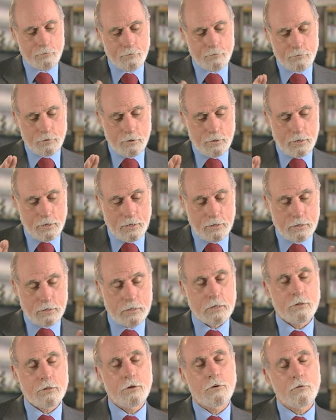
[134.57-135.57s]
For the last
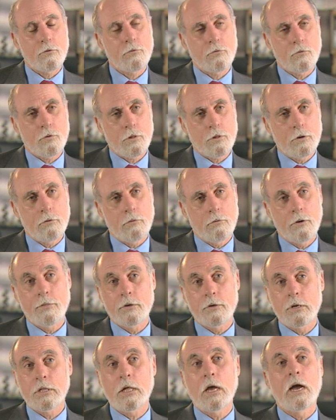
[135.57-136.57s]
6 years or so on the
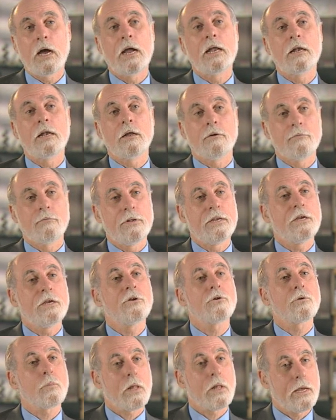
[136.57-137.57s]
design of an
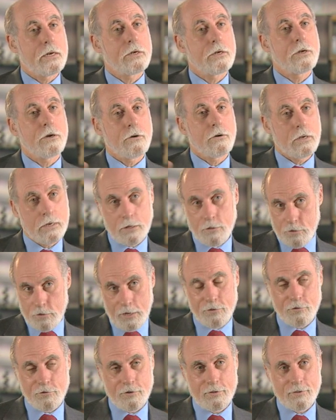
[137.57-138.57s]
interplanetary
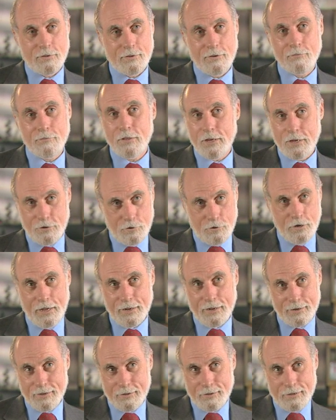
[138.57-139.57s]
extension of the
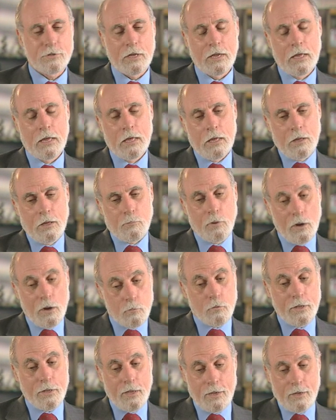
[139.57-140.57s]
internet. But
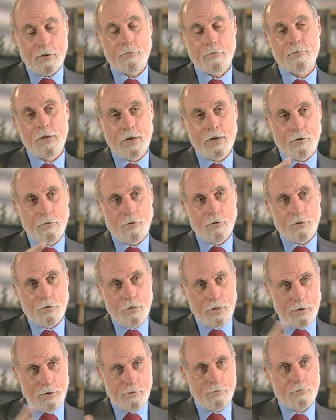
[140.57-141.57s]
we have now a
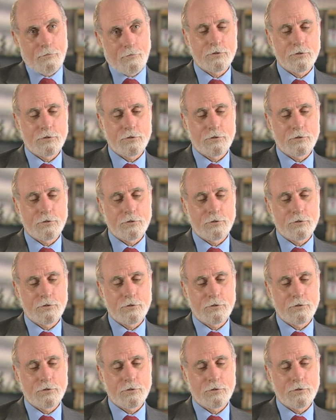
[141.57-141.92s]
set of...